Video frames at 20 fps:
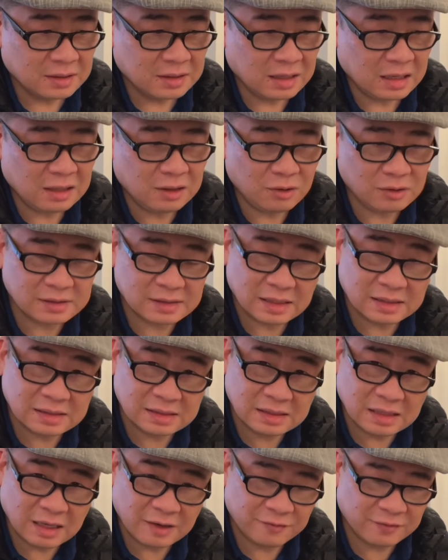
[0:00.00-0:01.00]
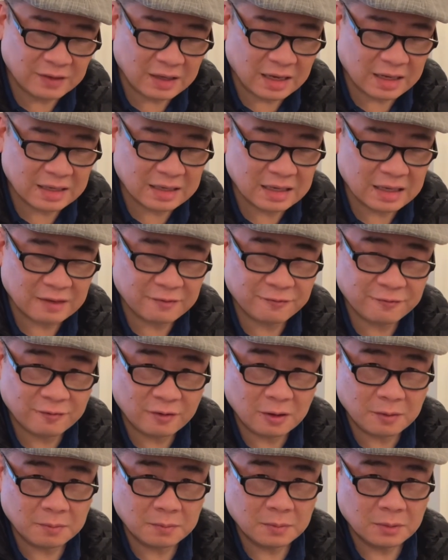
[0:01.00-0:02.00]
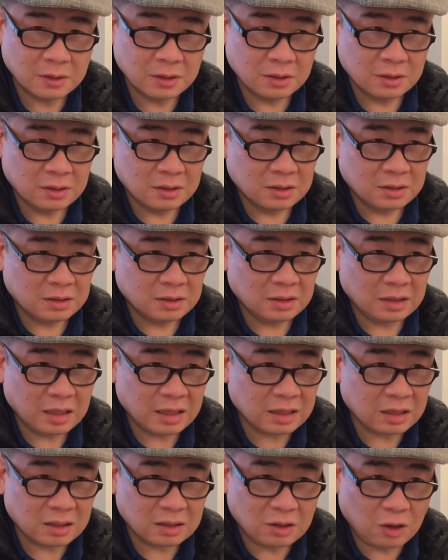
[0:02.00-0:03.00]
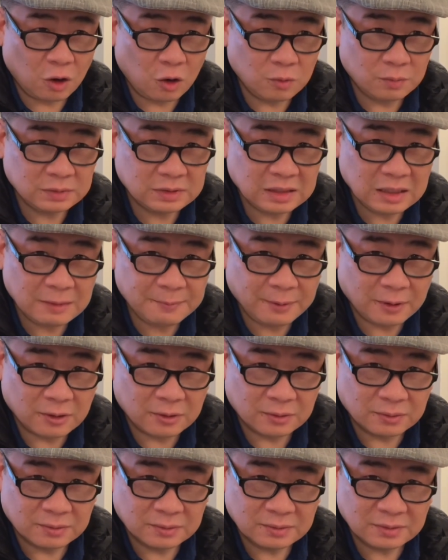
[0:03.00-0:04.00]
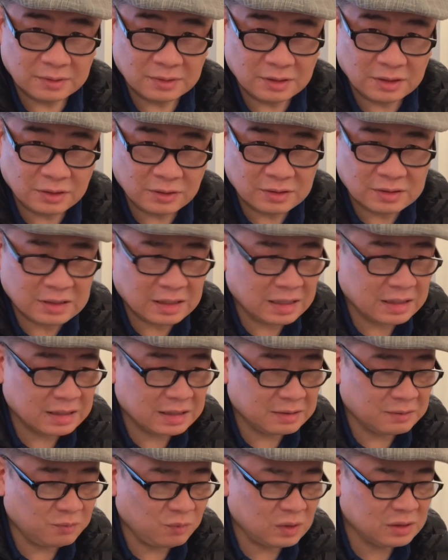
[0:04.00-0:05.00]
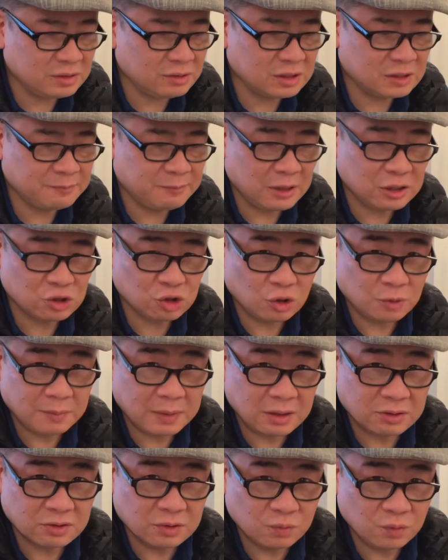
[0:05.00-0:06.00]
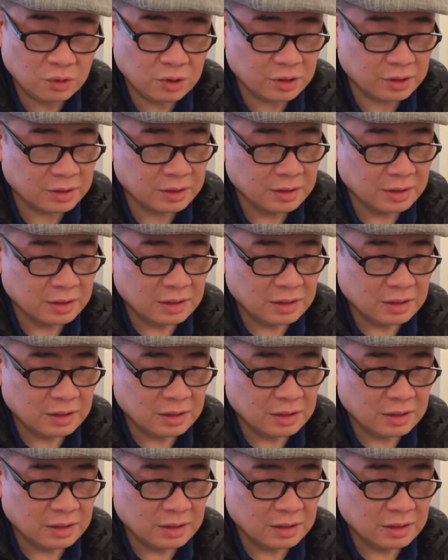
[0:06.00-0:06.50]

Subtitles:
It looks like stuff that I get from like Home Depot. It's like what's so special about the wood?